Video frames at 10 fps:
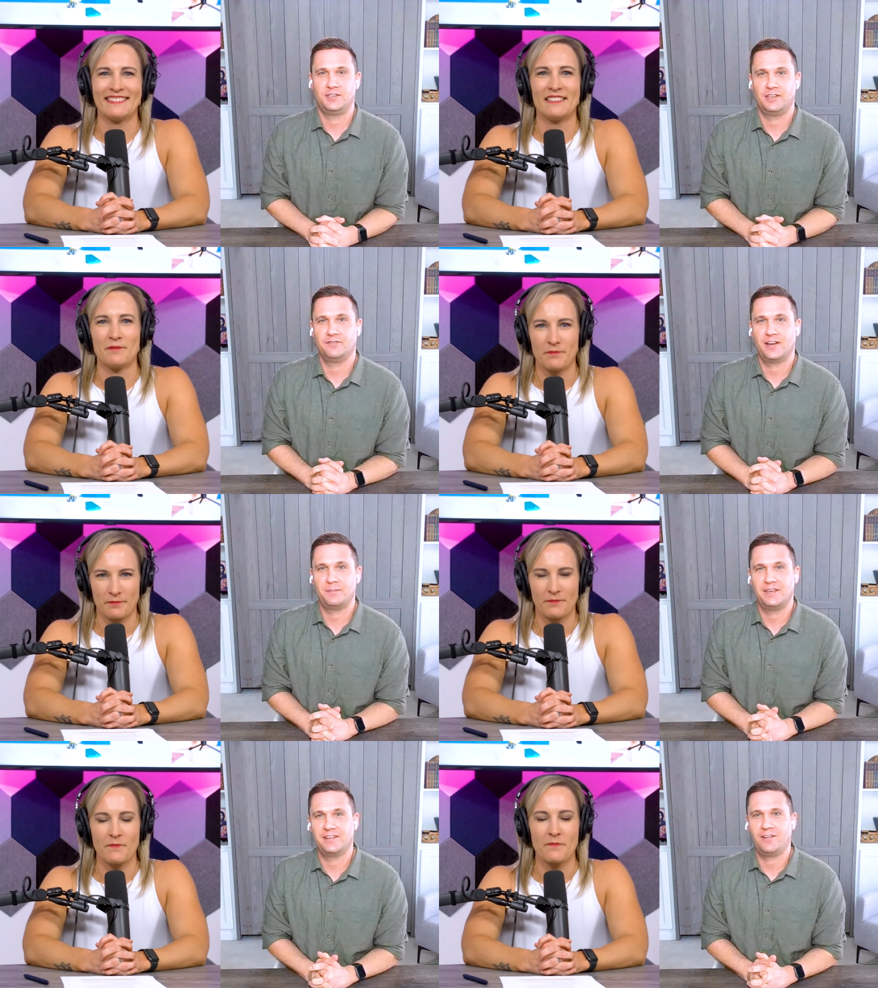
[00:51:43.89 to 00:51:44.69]
Speaker 1: So you can
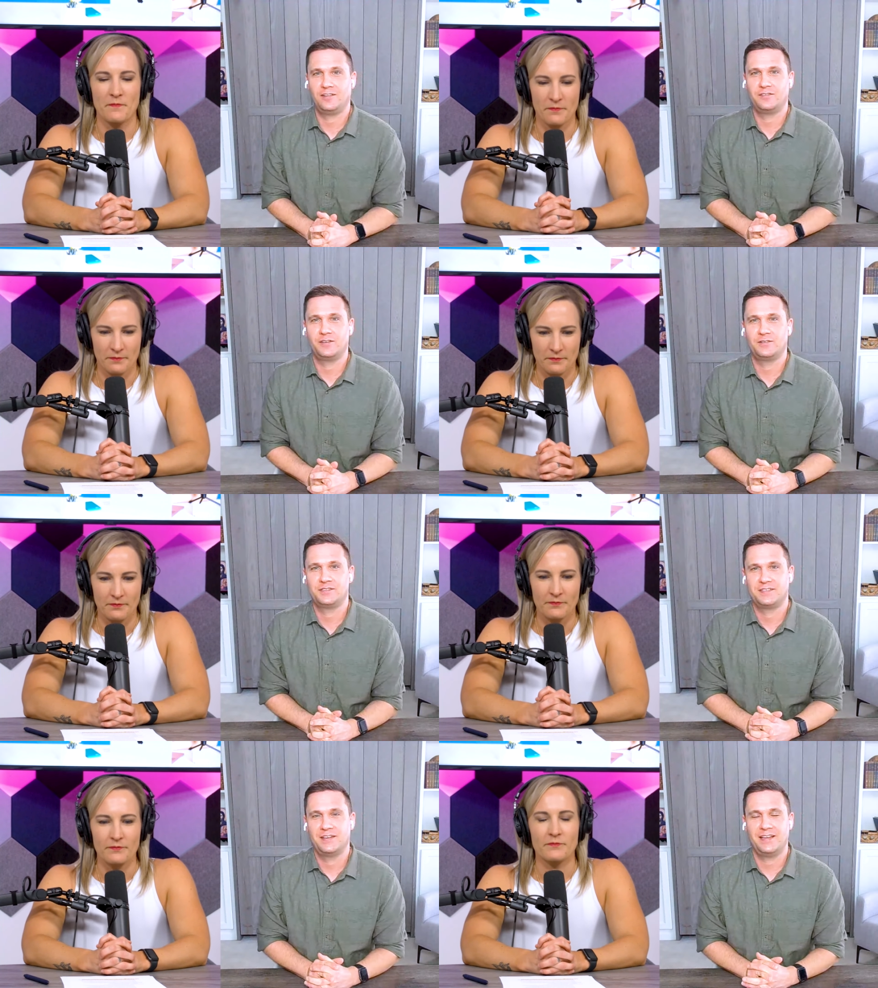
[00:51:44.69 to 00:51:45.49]
find me at all of
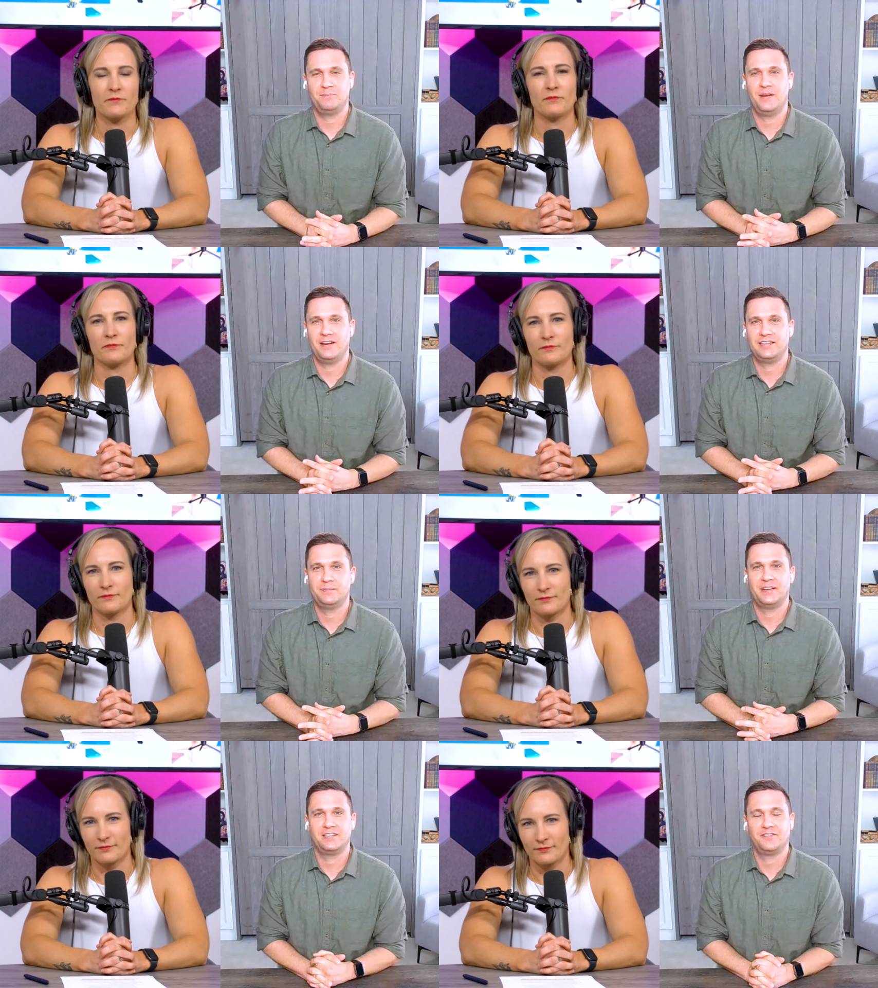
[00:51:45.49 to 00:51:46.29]
those at
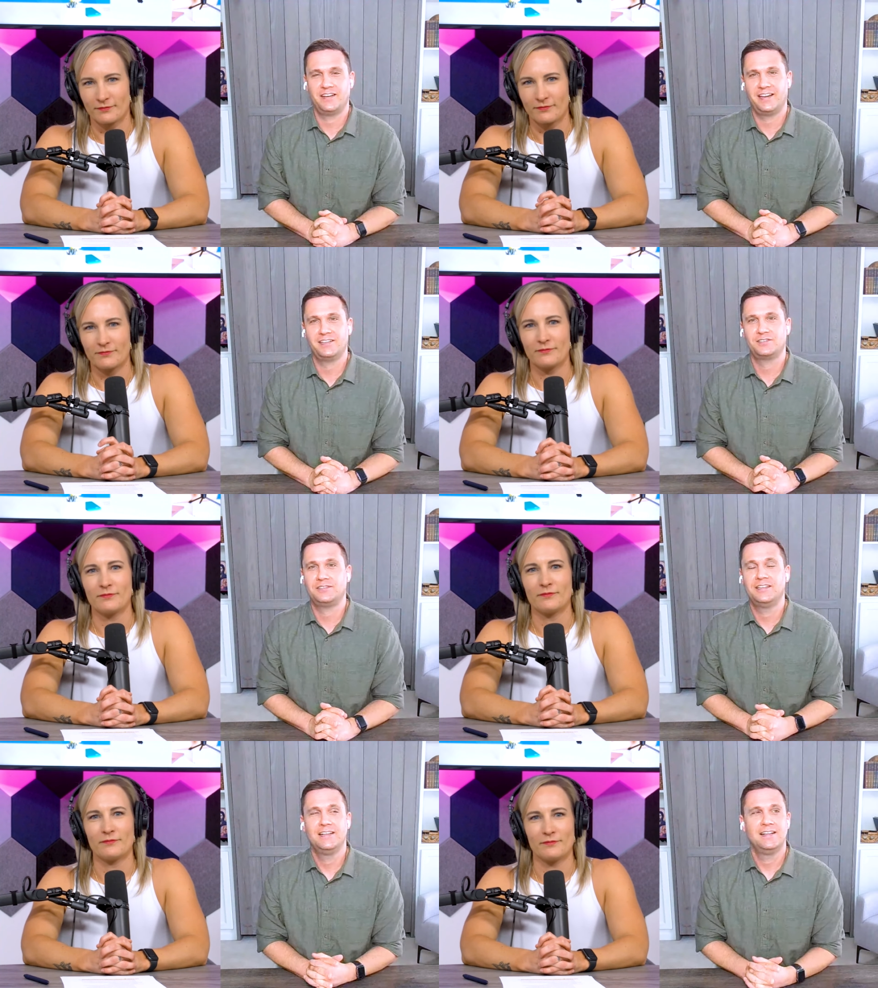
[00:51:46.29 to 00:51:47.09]
Married Money
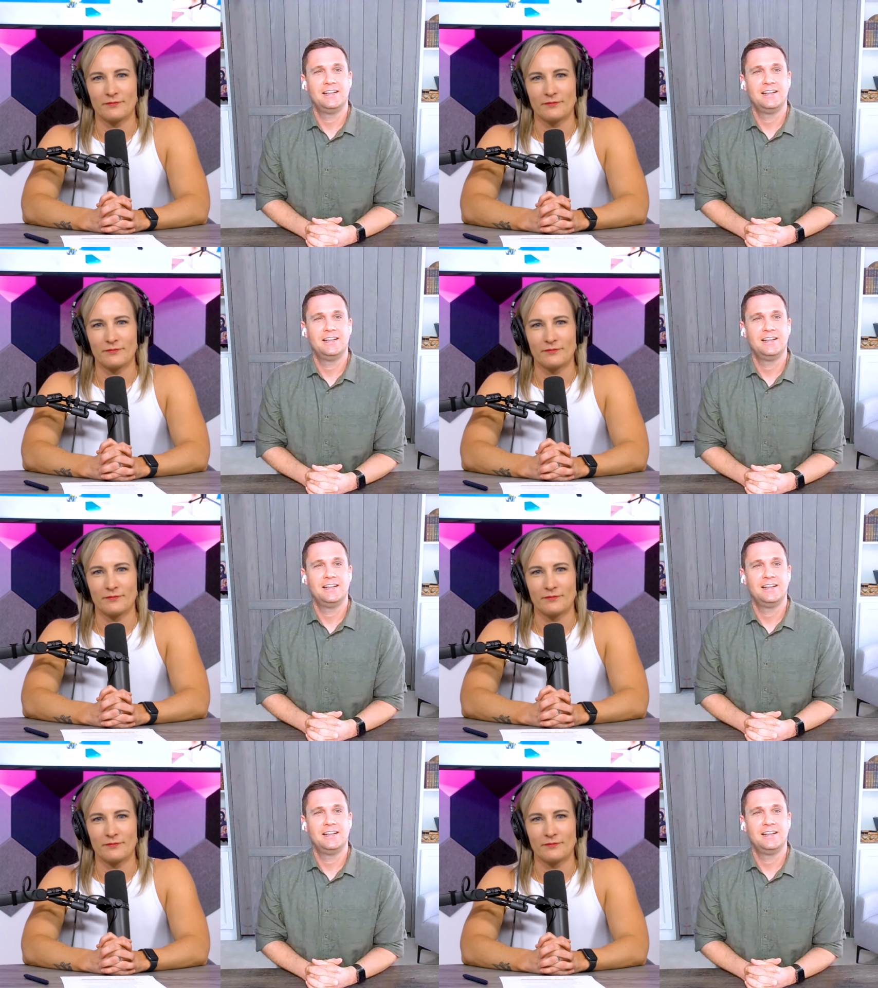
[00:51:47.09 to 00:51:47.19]
Financial.